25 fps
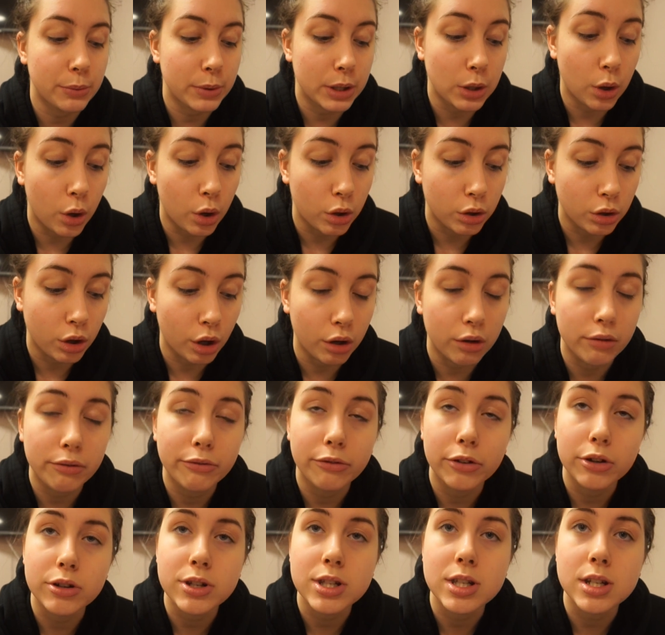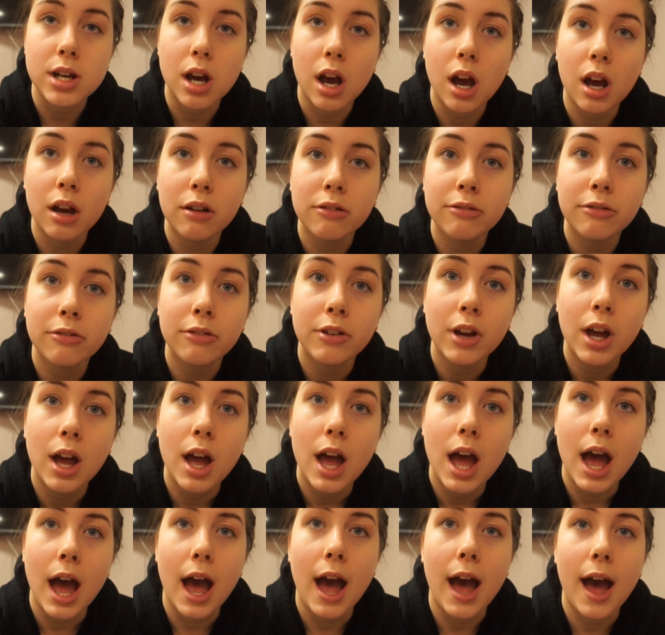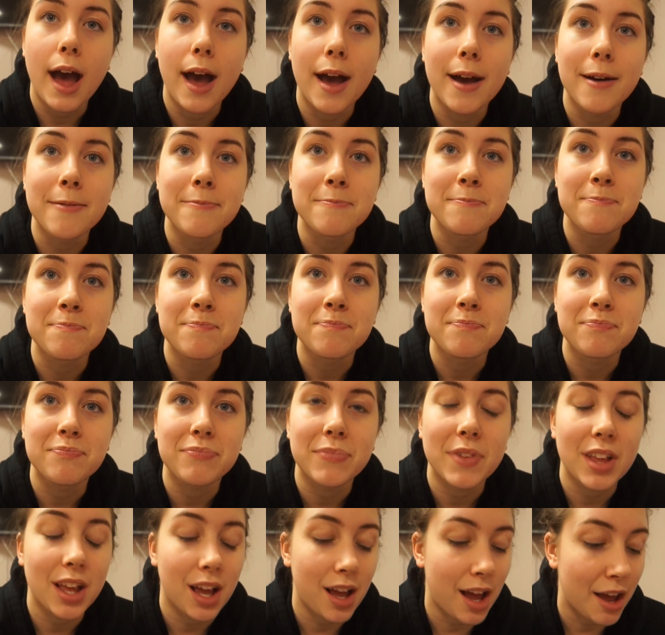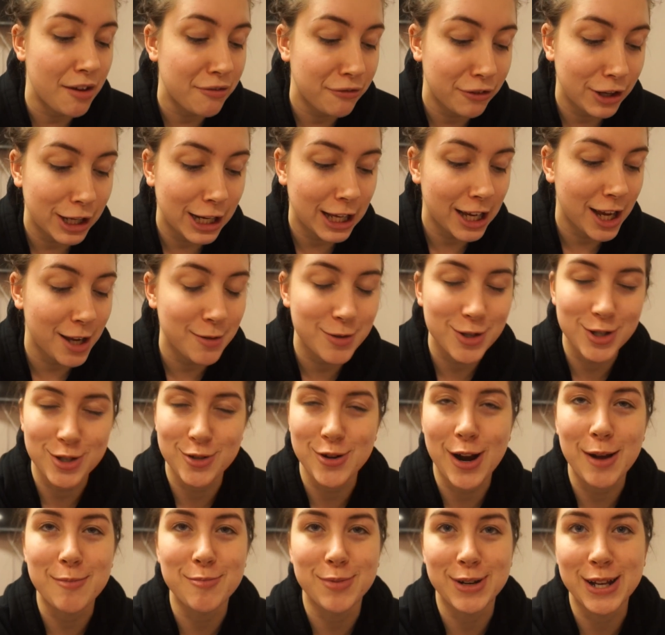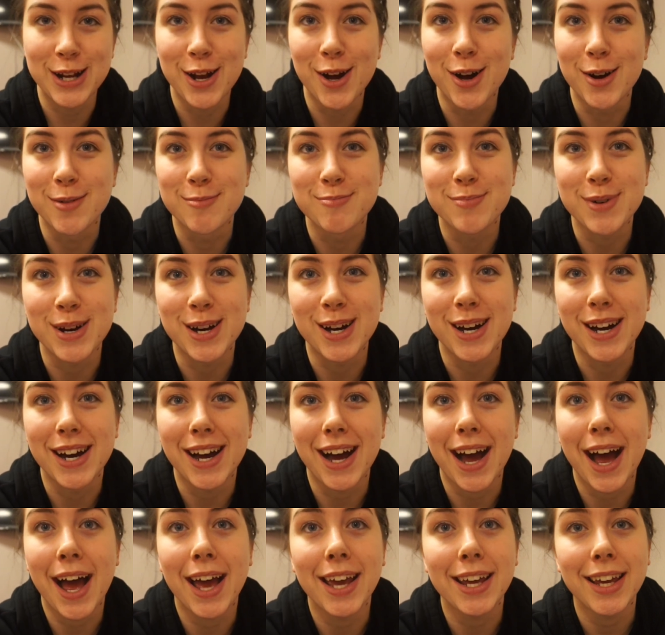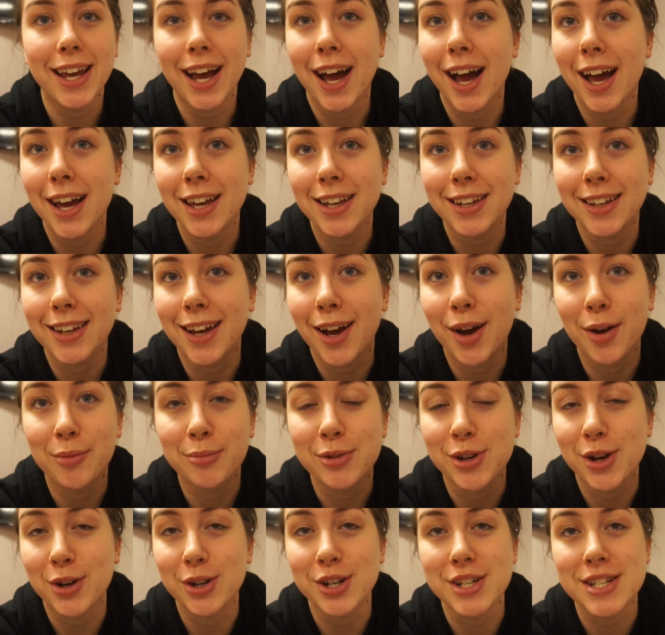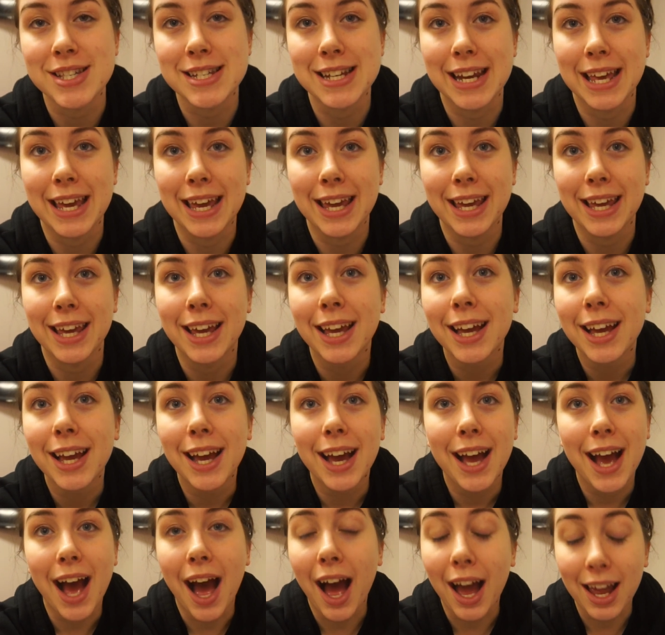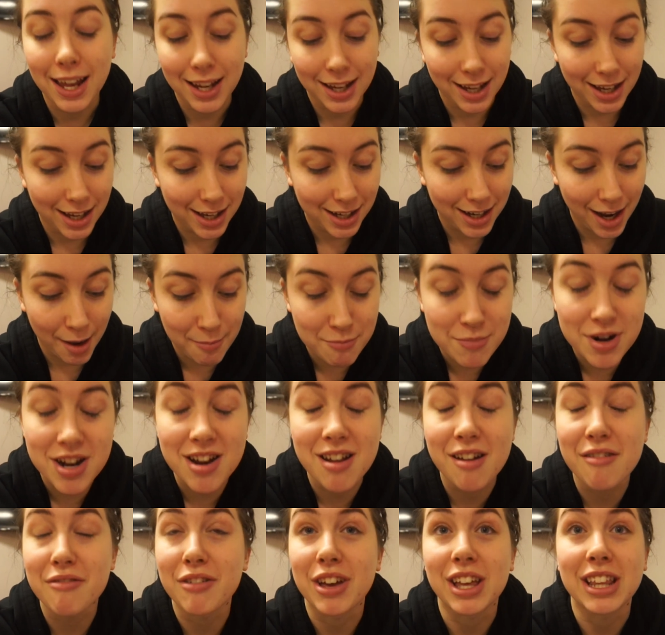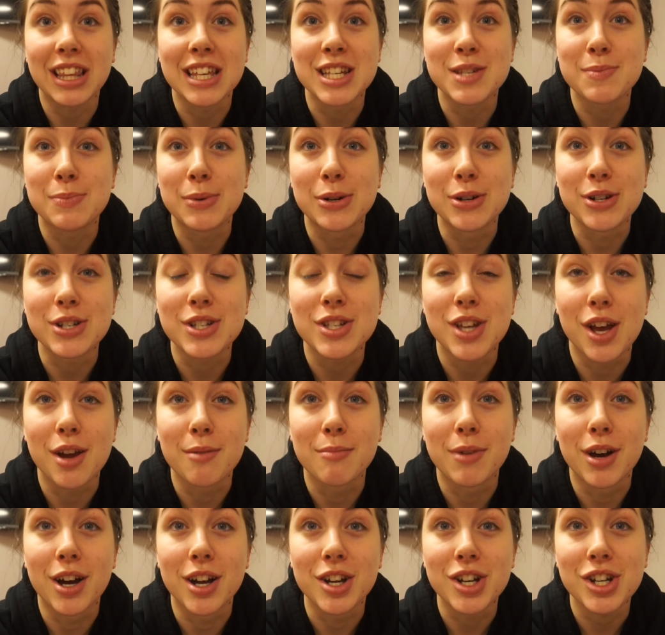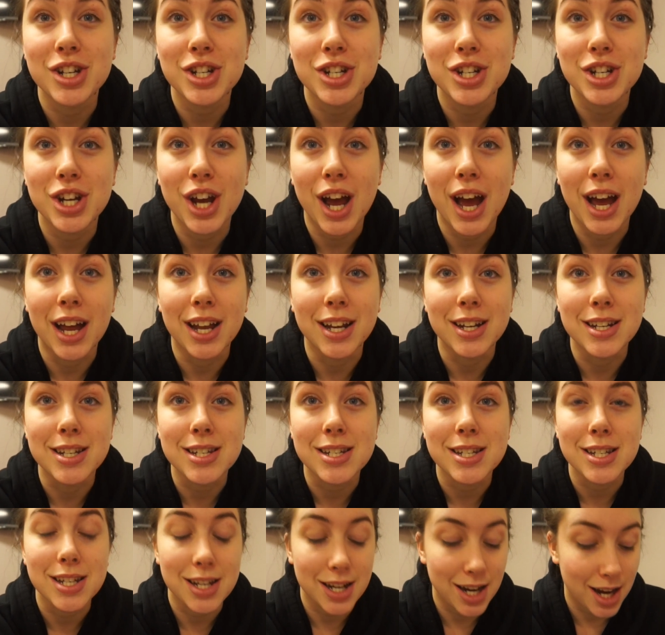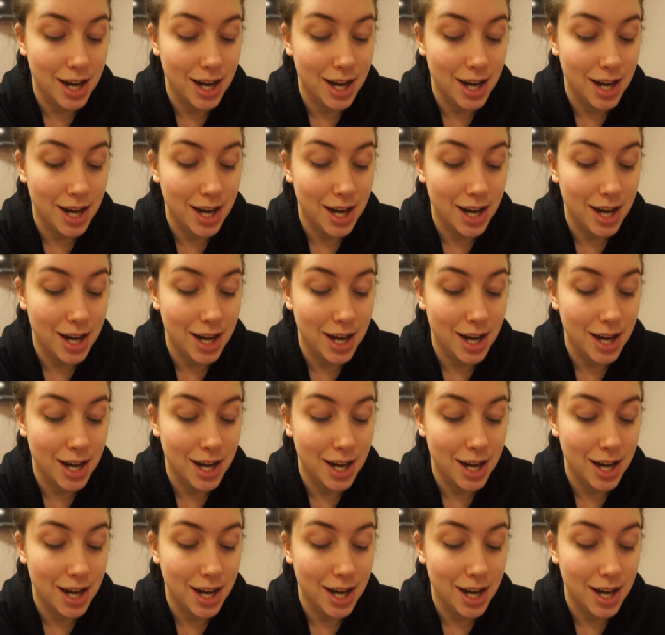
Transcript: that we all go through stuff. I feel like I'm just rambling on, but I honestly am loving this book so much. And